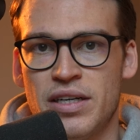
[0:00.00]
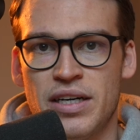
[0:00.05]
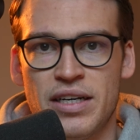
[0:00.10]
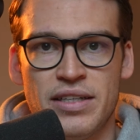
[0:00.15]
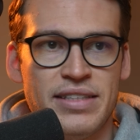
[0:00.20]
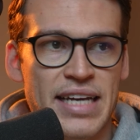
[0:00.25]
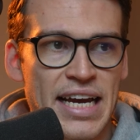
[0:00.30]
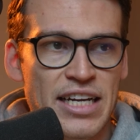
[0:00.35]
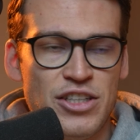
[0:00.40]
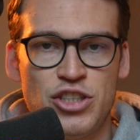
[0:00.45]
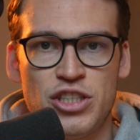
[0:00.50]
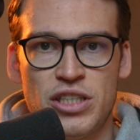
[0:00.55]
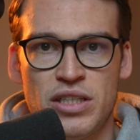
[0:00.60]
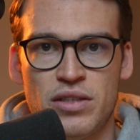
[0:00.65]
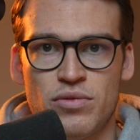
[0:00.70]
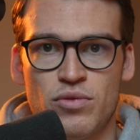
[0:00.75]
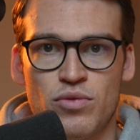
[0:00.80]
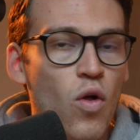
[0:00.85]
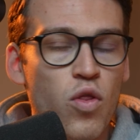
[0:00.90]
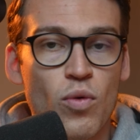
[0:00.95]

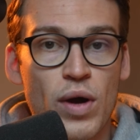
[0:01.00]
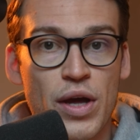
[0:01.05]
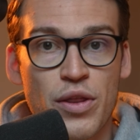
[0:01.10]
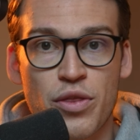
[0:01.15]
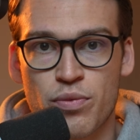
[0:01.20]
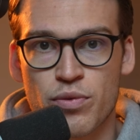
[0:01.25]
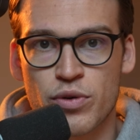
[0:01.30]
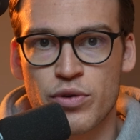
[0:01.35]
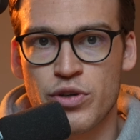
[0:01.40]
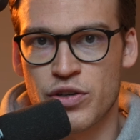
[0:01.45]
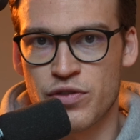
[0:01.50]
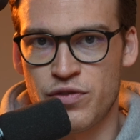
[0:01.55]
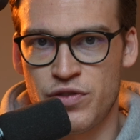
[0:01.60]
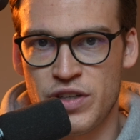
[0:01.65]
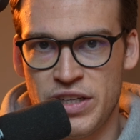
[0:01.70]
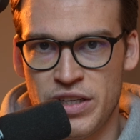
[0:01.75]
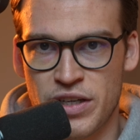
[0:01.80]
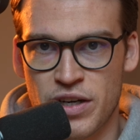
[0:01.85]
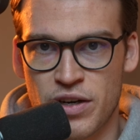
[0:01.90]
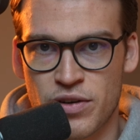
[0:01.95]
attention all the way through your
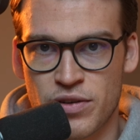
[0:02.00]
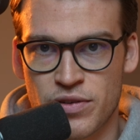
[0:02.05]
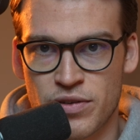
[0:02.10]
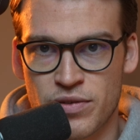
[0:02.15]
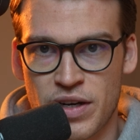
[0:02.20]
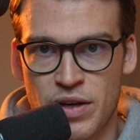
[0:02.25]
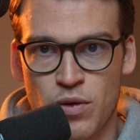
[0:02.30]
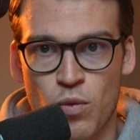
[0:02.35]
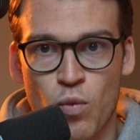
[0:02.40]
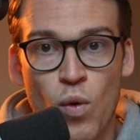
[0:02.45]
video, right?